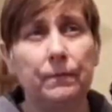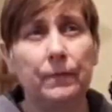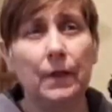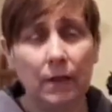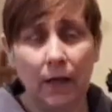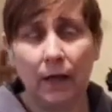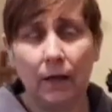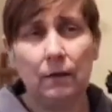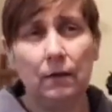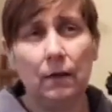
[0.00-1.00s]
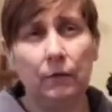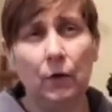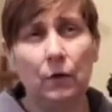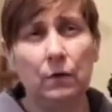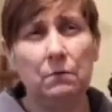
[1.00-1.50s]
yeah, I've
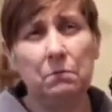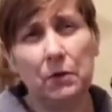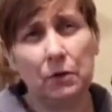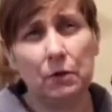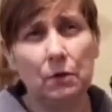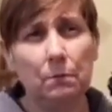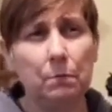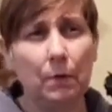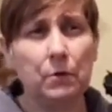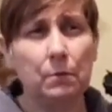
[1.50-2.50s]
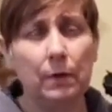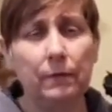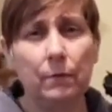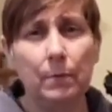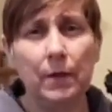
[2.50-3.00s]
got some
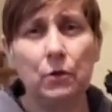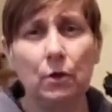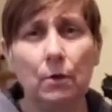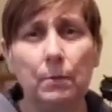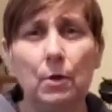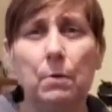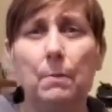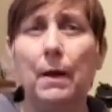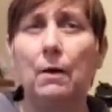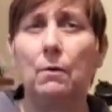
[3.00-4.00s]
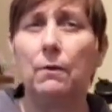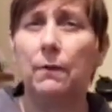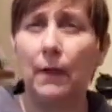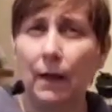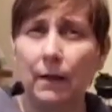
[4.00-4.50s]
possible information coming up about
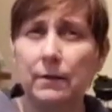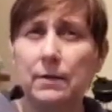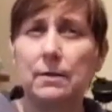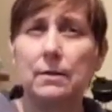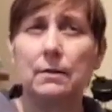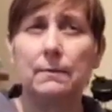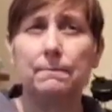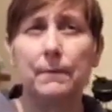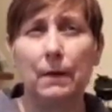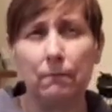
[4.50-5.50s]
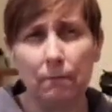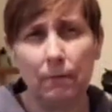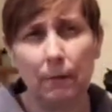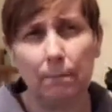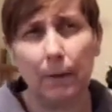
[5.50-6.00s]
that
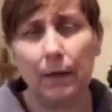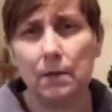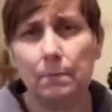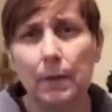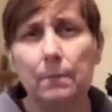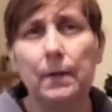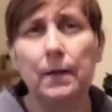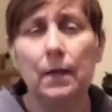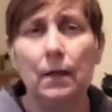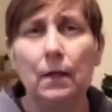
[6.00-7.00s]
and ring bands, maybe.